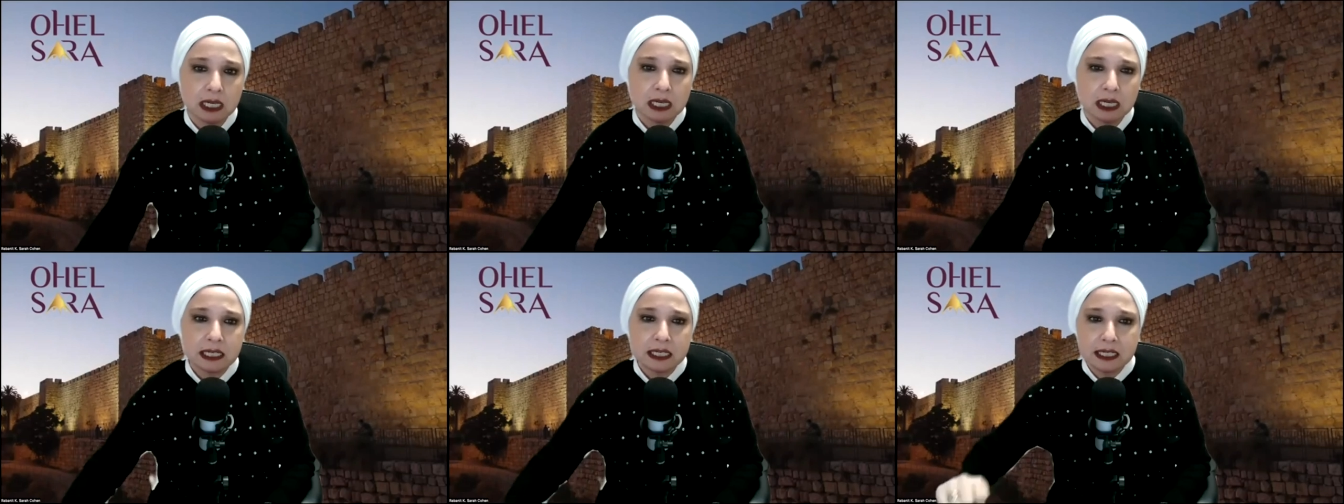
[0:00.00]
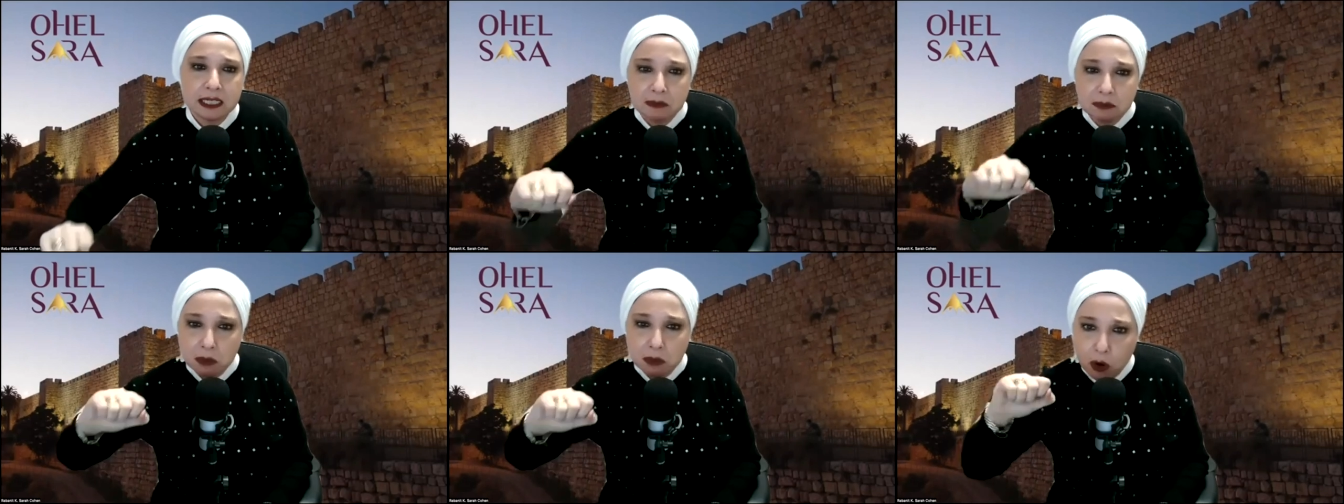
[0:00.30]

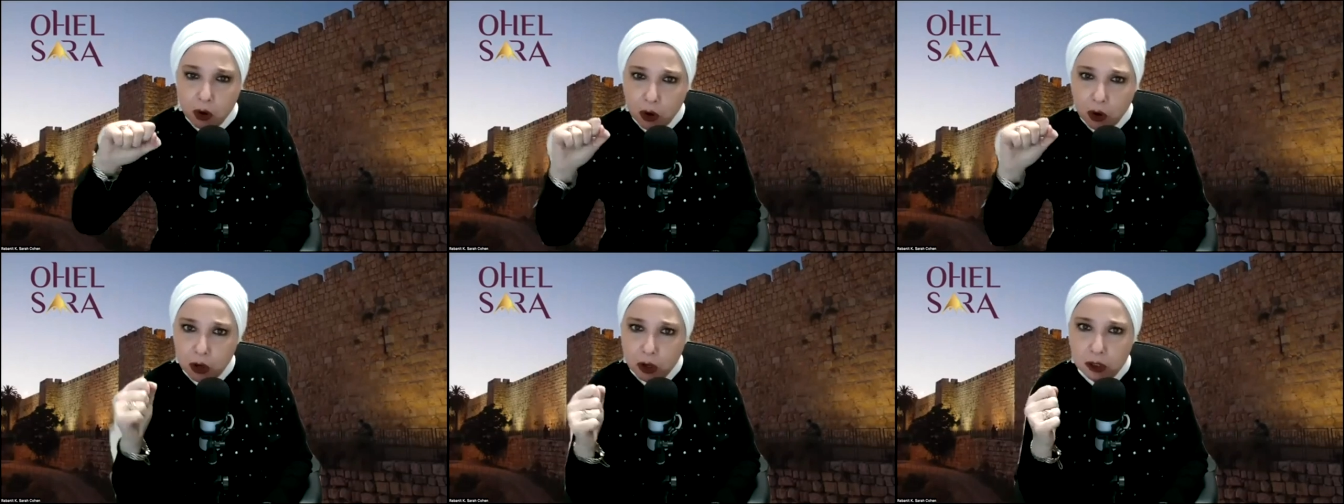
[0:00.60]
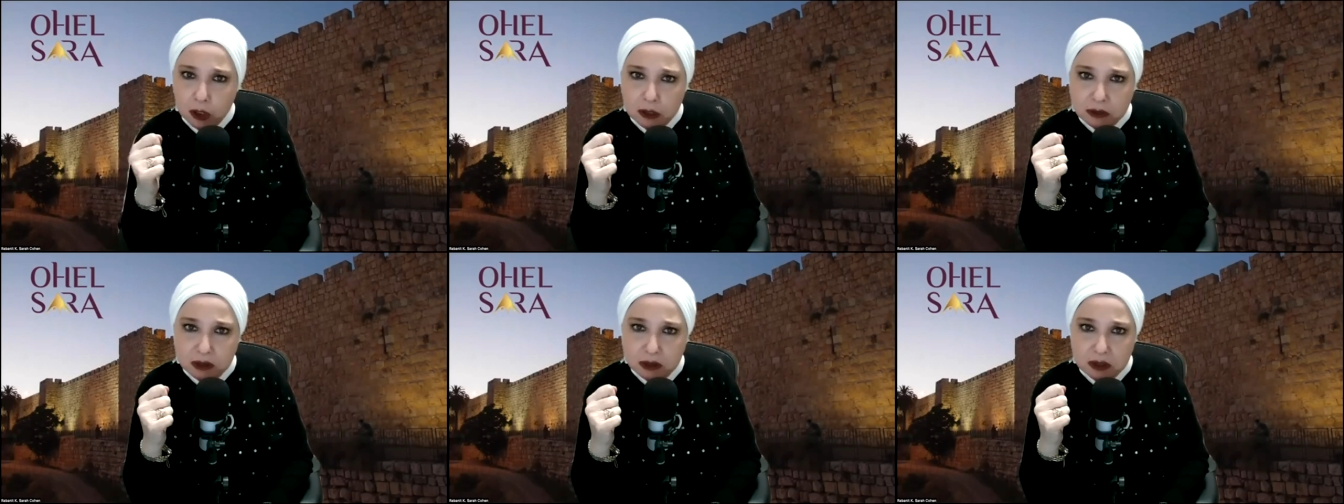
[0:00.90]

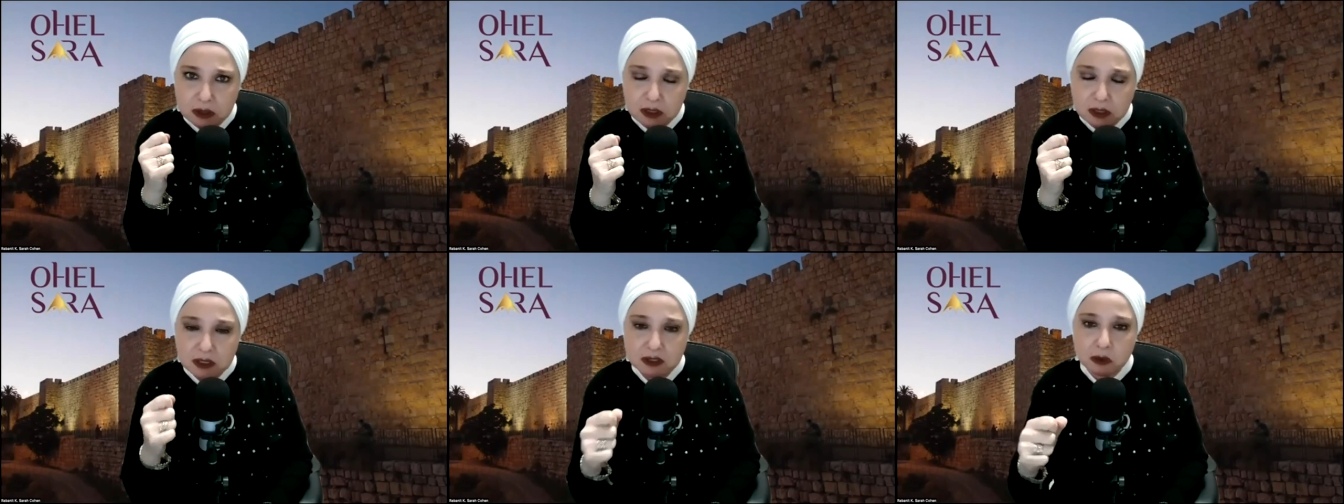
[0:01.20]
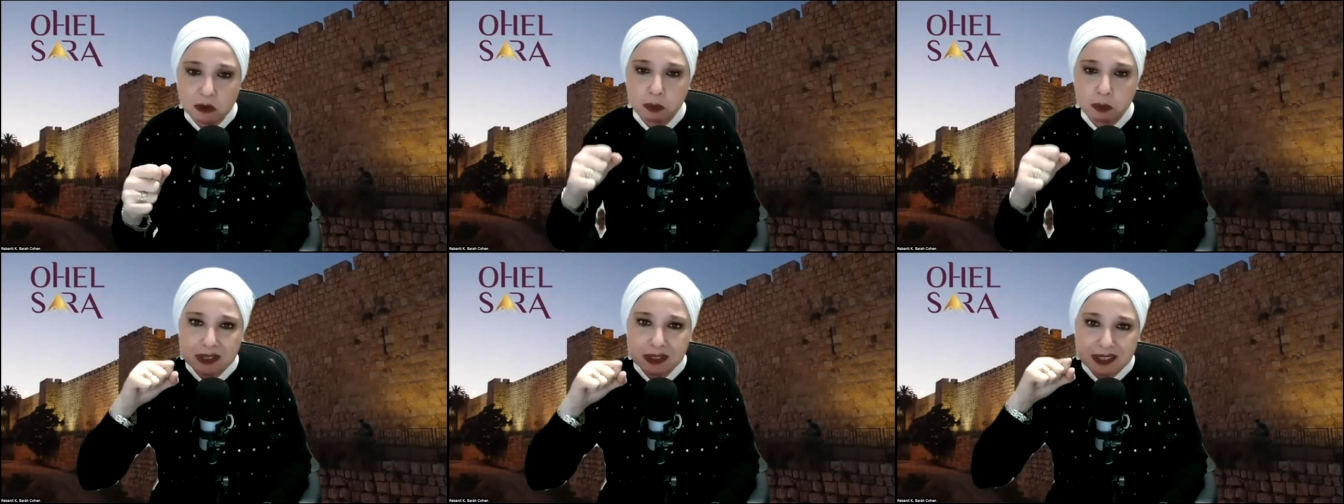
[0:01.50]
Nimrod is the
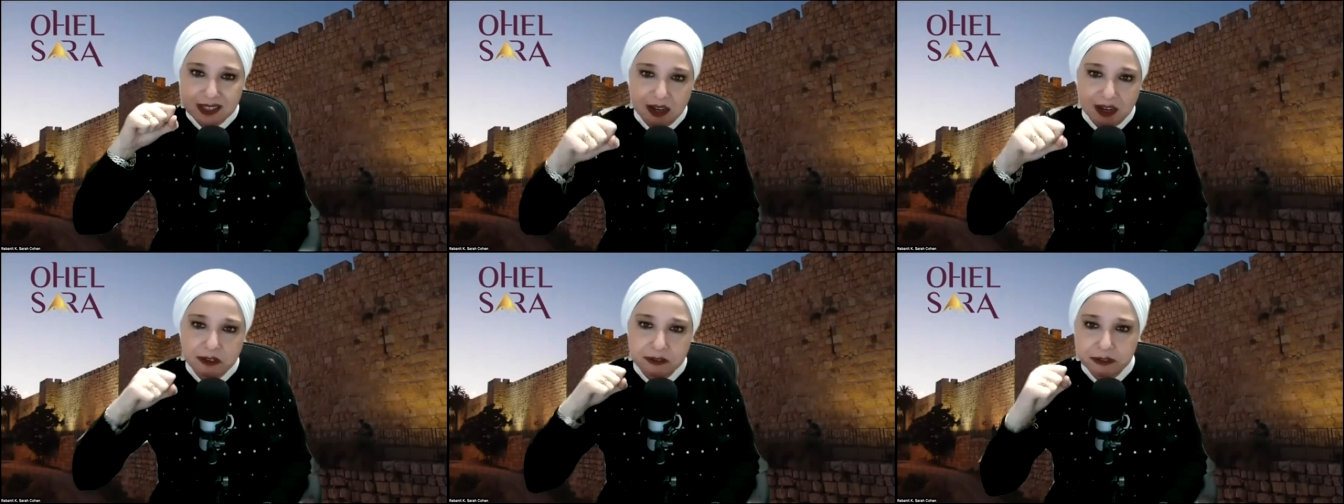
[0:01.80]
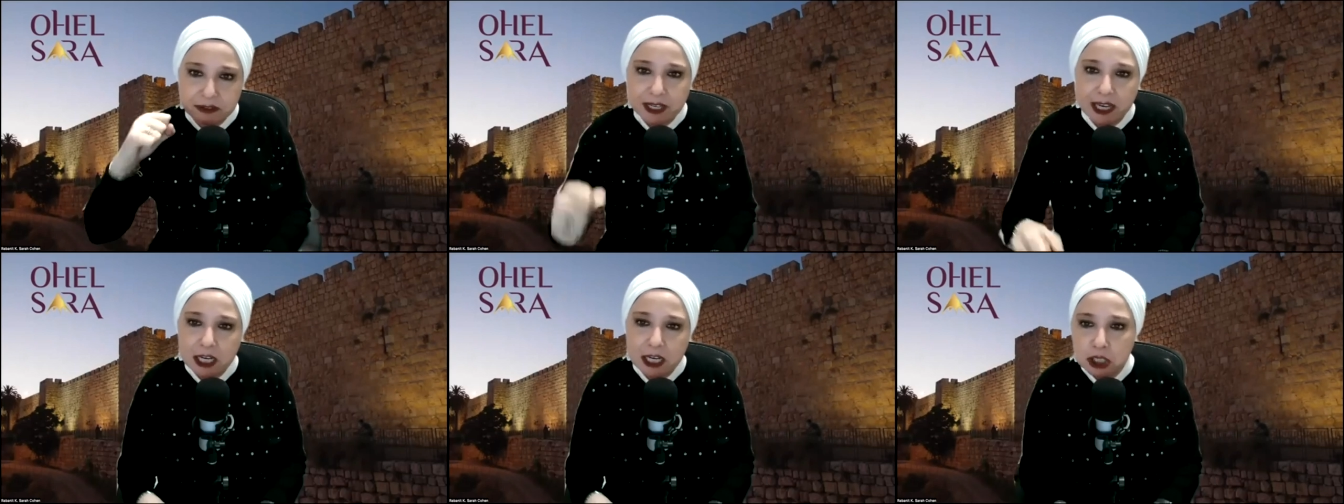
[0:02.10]

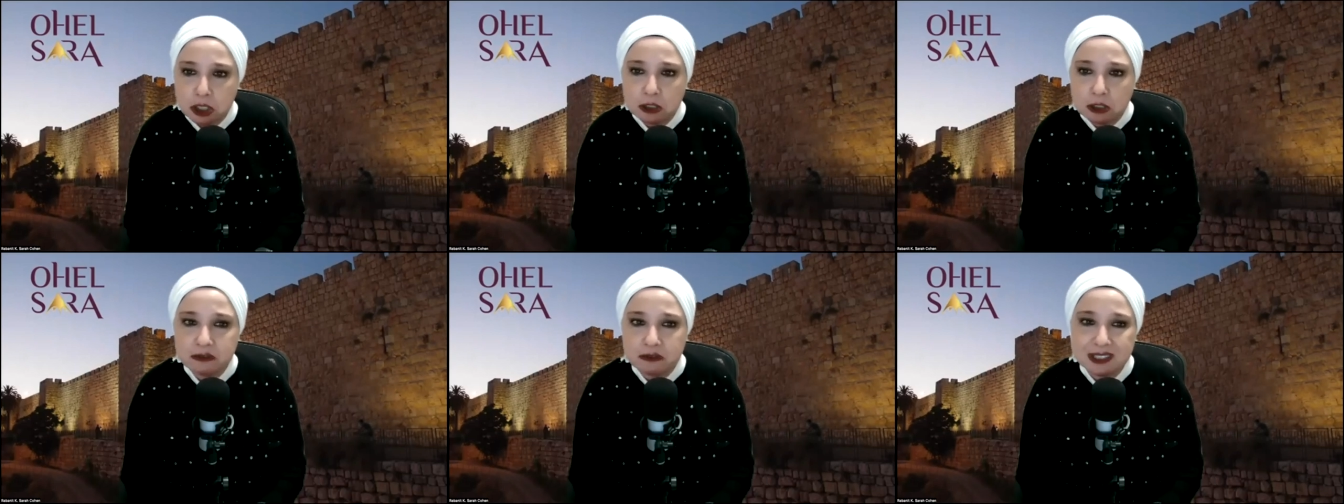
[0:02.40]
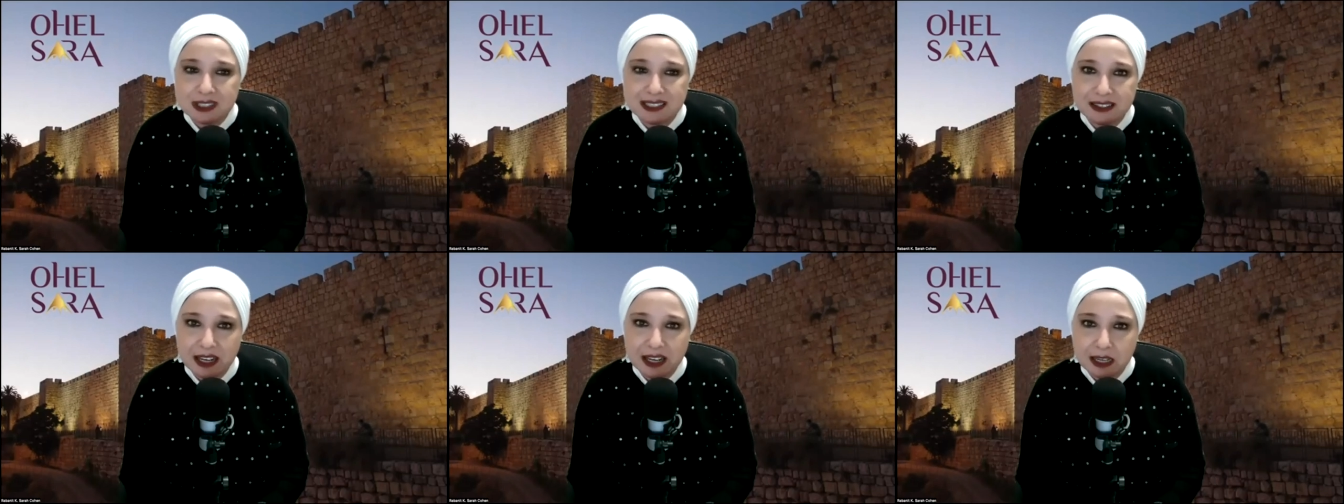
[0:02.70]
personification of
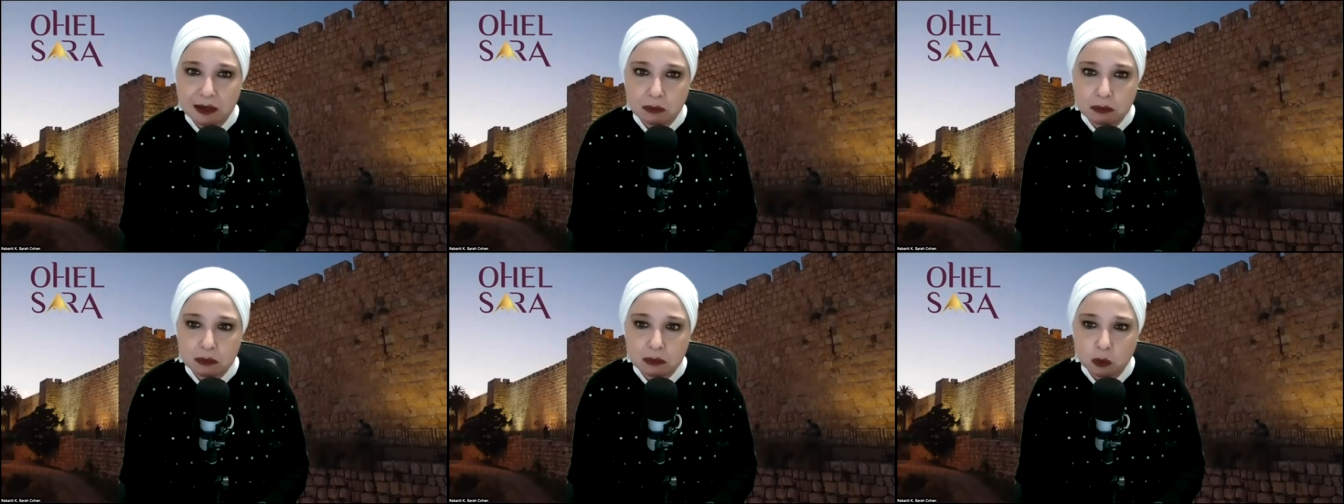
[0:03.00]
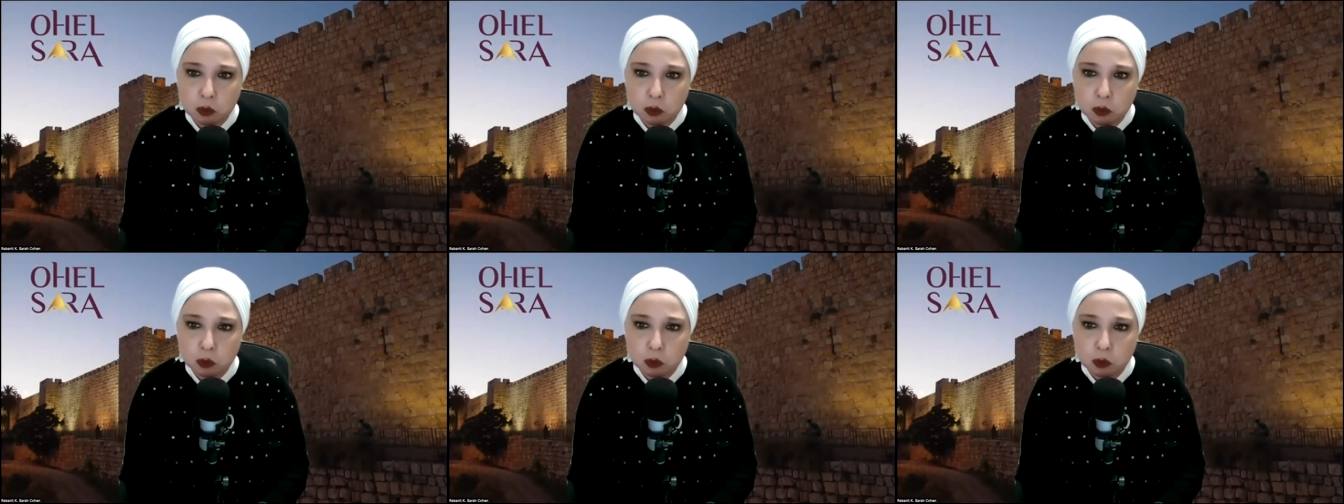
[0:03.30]
his name,